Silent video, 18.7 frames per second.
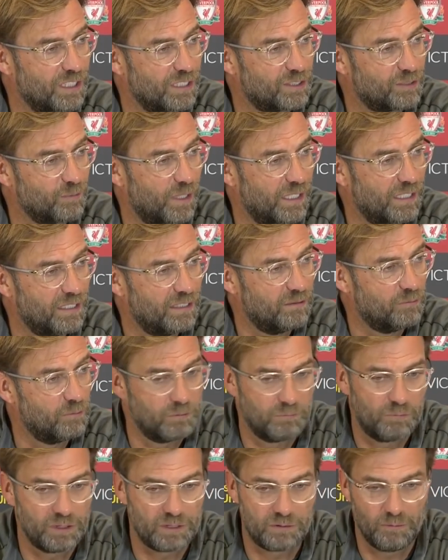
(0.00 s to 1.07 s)
That's why
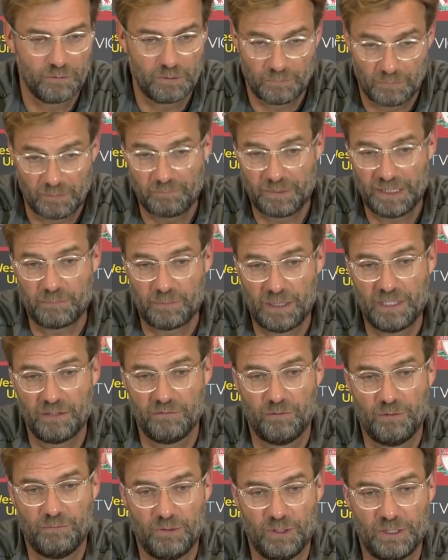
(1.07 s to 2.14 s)
what's a big part
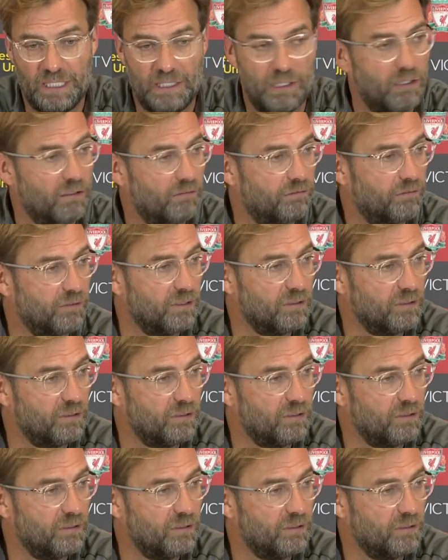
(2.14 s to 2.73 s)
of what I love.